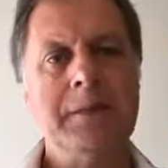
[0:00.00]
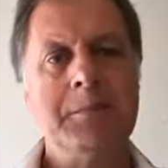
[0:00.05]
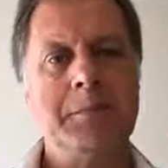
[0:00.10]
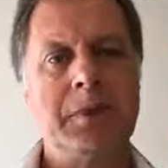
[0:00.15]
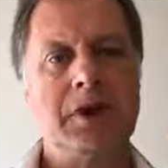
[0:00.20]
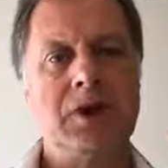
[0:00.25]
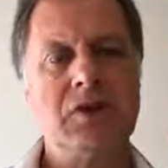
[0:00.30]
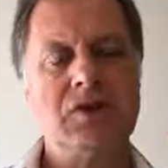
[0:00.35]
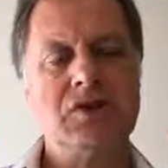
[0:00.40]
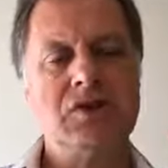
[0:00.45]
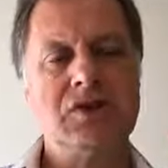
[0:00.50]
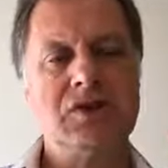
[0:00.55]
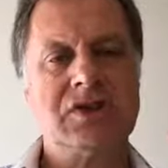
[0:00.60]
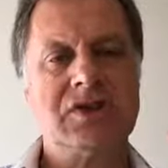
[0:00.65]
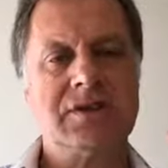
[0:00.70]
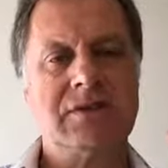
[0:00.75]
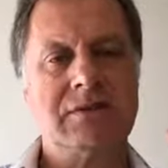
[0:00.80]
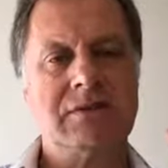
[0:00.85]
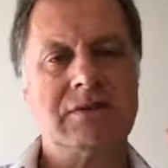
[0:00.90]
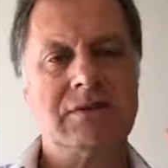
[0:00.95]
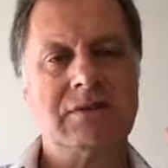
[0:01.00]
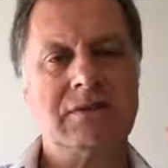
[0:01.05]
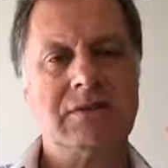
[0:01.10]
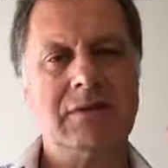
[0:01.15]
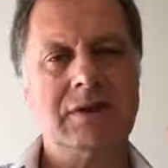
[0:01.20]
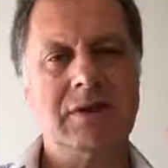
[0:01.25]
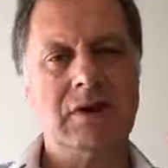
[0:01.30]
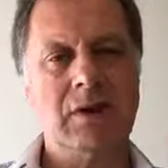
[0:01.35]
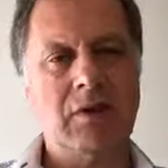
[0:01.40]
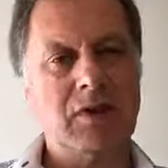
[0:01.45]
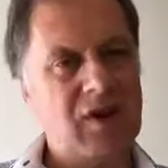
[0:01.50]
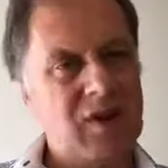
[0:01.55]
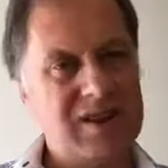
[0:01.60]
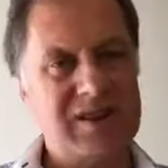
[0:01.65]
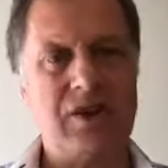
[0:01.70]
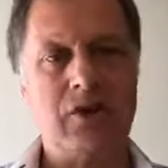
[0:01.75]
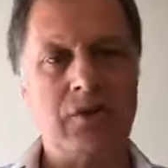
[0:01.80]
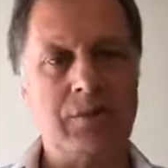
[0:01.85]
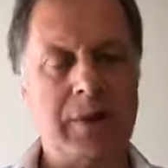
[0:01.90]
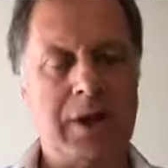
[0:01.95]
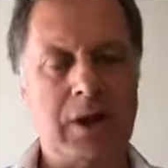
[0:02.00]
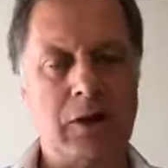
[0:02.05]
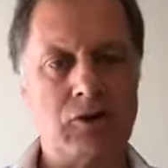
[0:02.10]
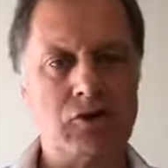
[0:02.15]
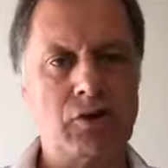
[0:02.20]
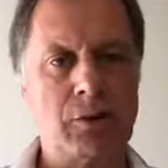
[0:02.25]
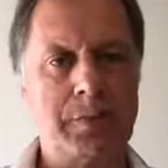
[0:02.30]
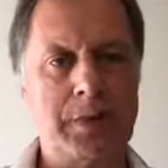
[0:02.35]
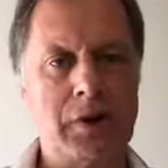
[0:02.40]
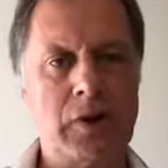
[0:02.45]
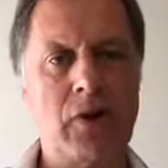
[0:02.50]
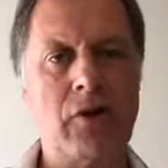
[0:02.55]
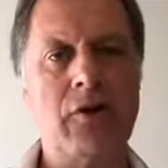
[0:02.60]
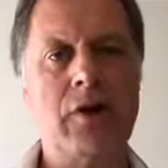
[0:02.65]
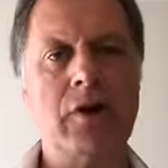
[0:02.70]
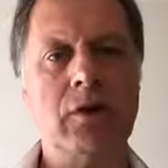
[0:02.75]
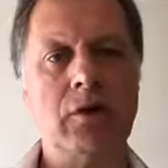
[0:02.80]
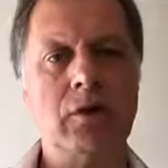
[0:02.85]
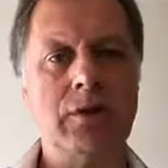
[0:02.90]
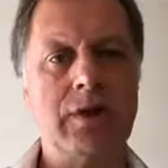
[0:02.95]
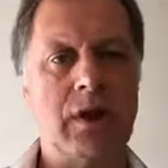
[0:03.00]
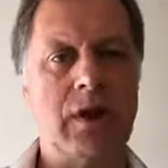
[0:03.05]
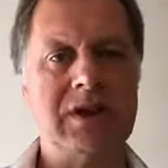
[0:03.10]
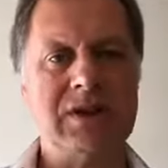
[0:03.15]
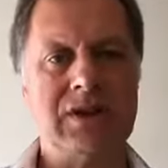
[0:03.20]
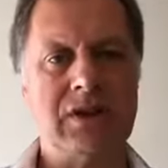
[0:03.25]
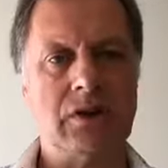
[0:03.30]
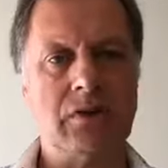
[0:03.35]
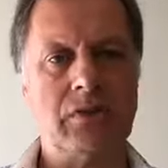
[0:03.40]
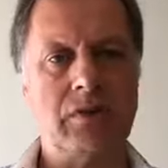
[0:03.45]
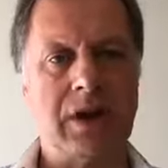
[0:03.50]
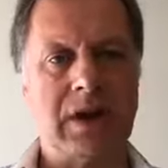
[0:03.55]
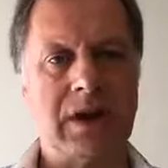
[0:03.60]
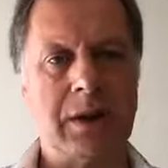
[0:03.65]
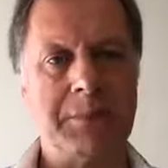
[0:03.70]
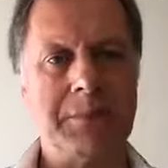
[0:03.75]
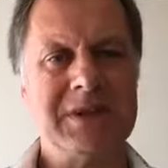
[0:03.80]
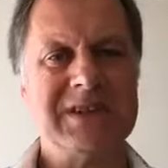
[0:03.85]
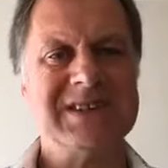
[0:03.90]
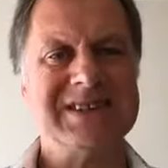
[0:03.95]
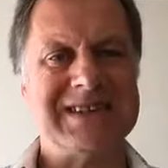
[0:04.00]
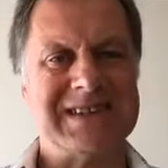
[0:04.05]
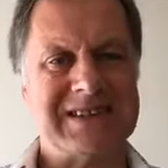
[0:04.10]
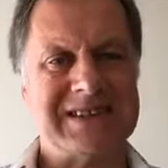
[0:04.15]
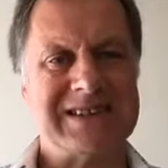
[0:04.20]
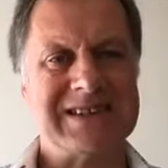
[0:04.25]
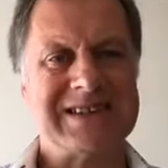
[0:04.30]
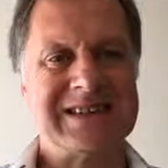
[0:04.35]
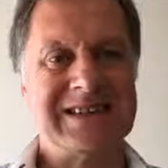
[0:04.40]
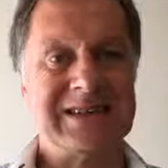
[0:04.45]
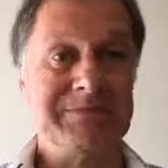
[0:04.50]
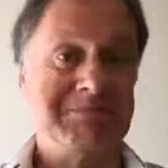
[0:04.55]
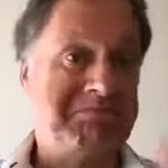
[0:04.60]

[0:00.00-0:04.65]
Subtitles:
because the idea of being entrepreneurial, the idea of running a business,